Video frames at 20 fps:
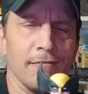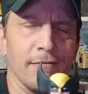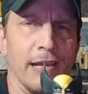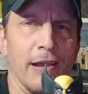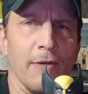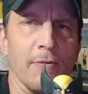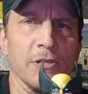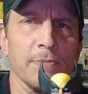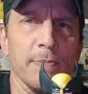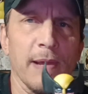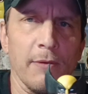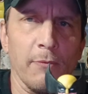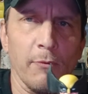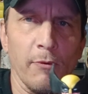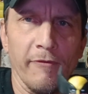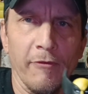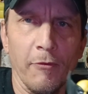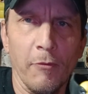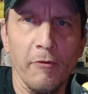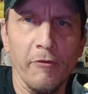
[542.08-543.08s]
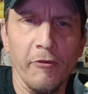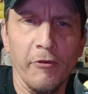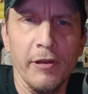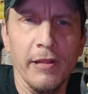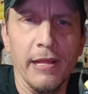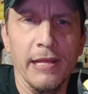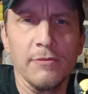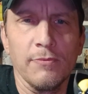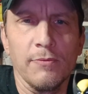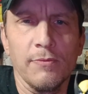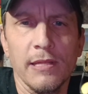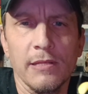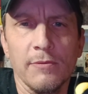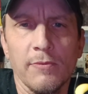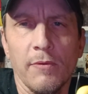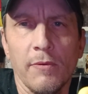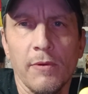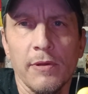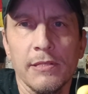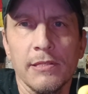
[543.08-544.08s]
Yeah, we're just making room for Wolverine. That's
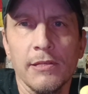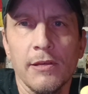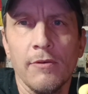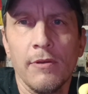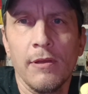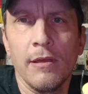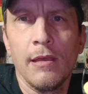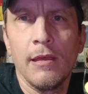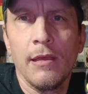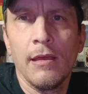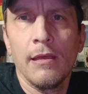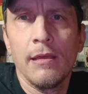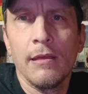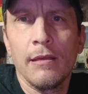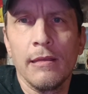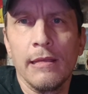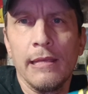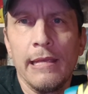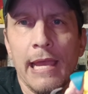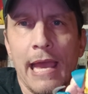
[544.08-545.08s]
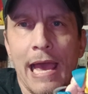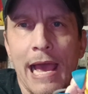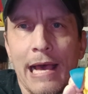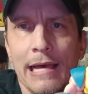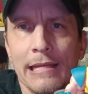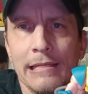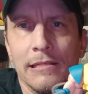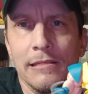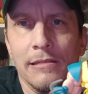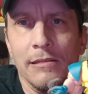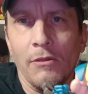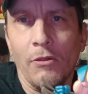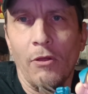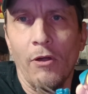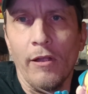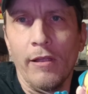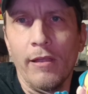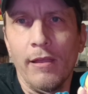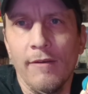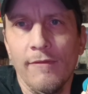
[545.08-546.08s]
what it is. So, he has the
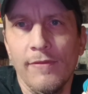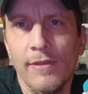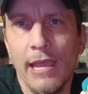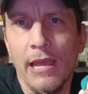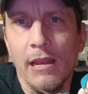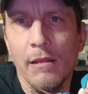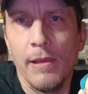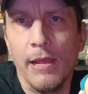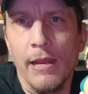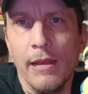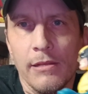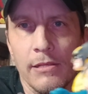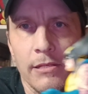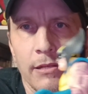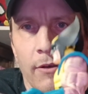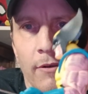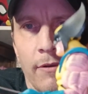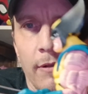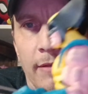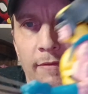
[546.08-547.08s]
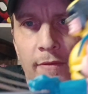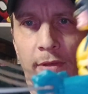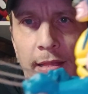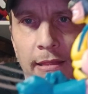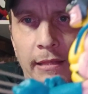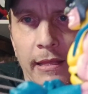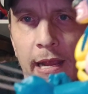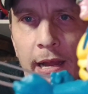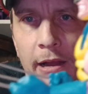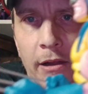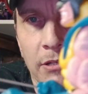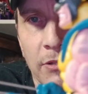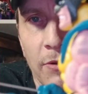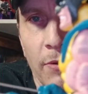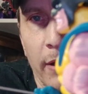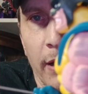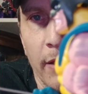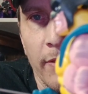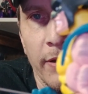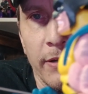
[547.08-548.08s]
look of the animated, so even got the hairs
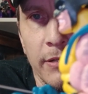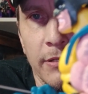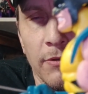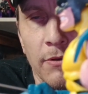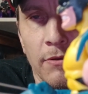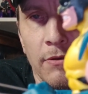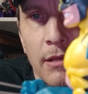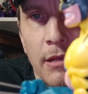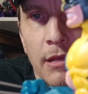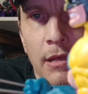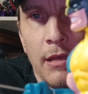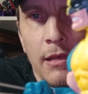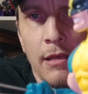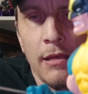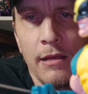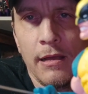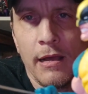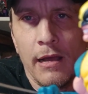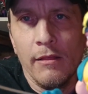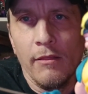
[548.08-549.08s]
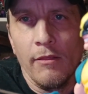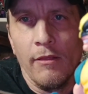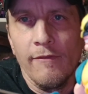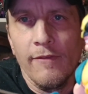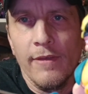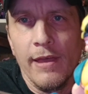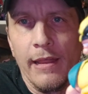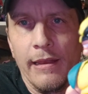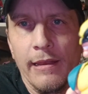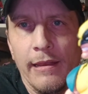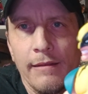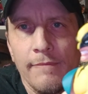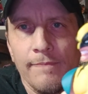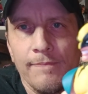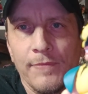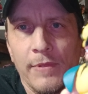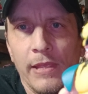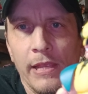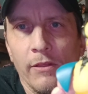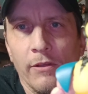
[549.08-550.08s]
going on there too. I love that.
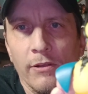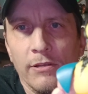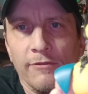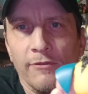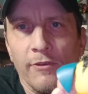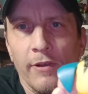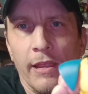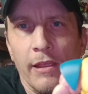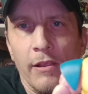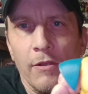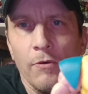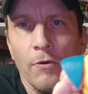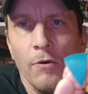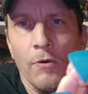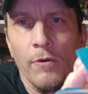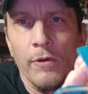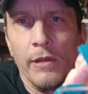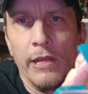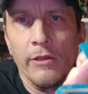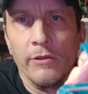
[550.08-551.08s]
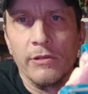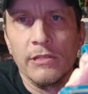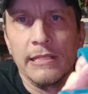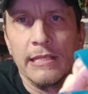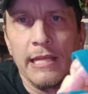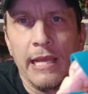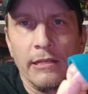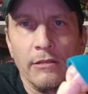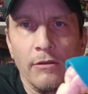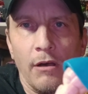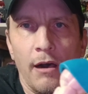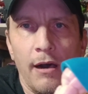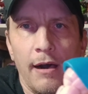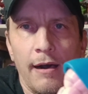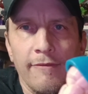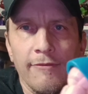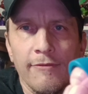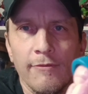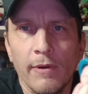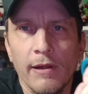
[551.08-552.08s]
He looks freaking cool. He looks ticked
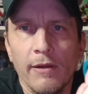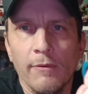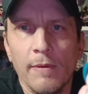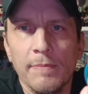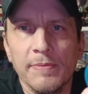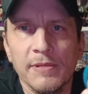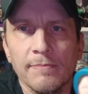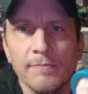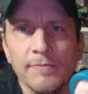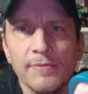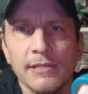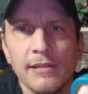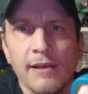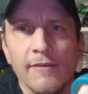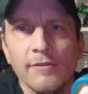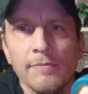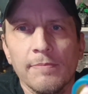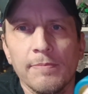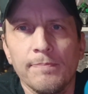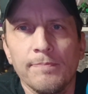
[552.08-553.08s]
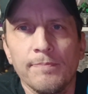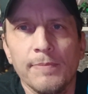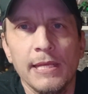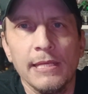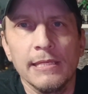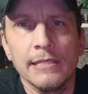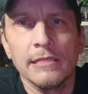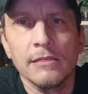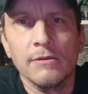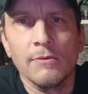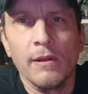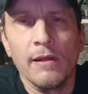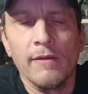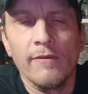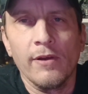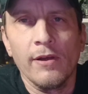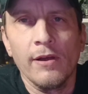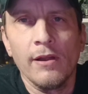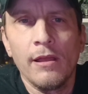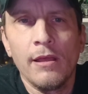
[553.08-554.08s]
off, ready to rip some stuff to pieces or
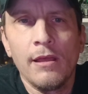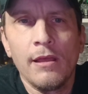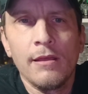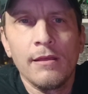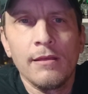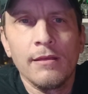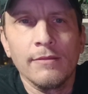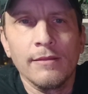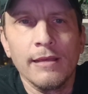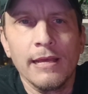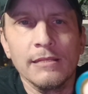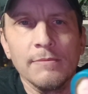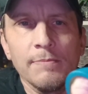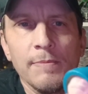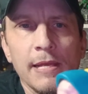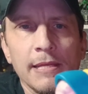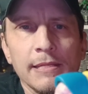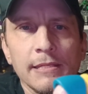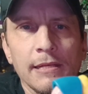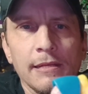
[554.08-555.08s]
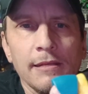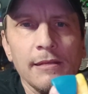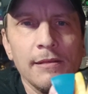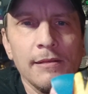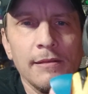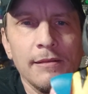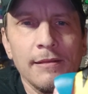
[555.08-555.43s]
whatever. That's amazing.